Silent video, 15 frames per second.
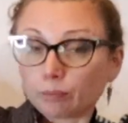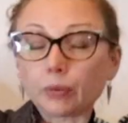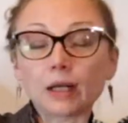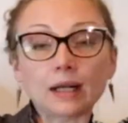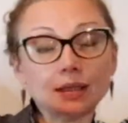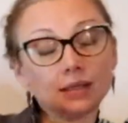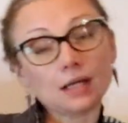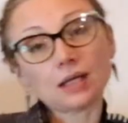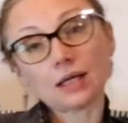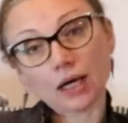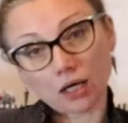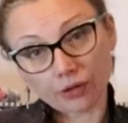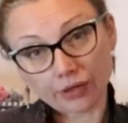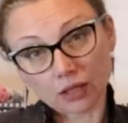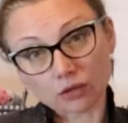But exactly
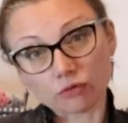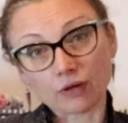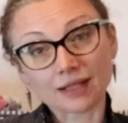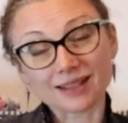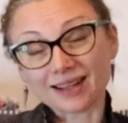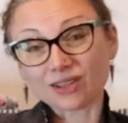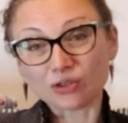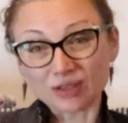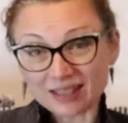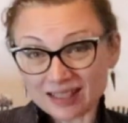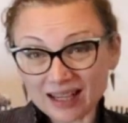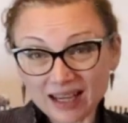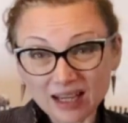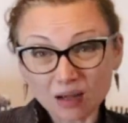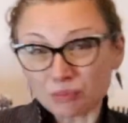how they interact, I couldn't
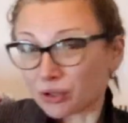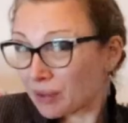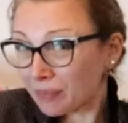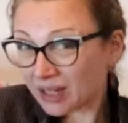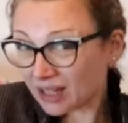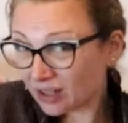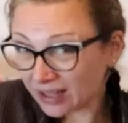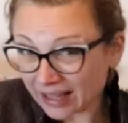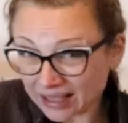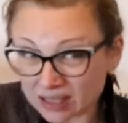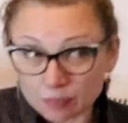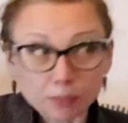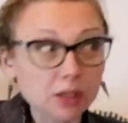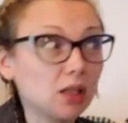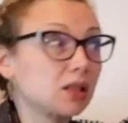say. I'm not a medical
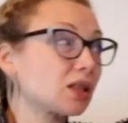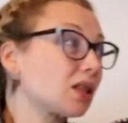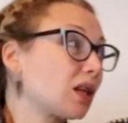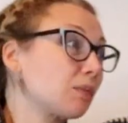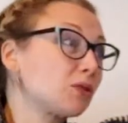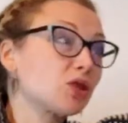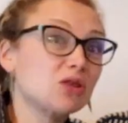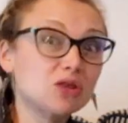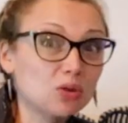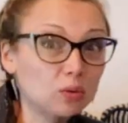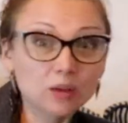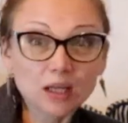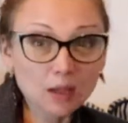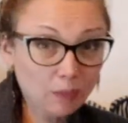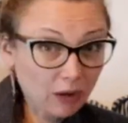expert and I'm just
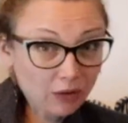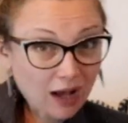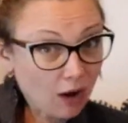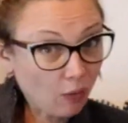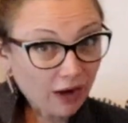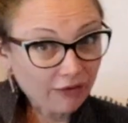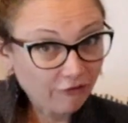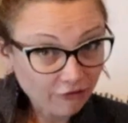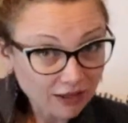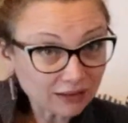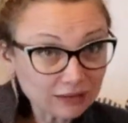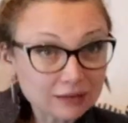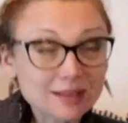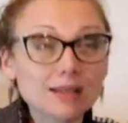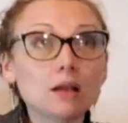talking about how I
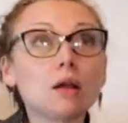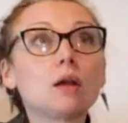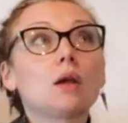felt.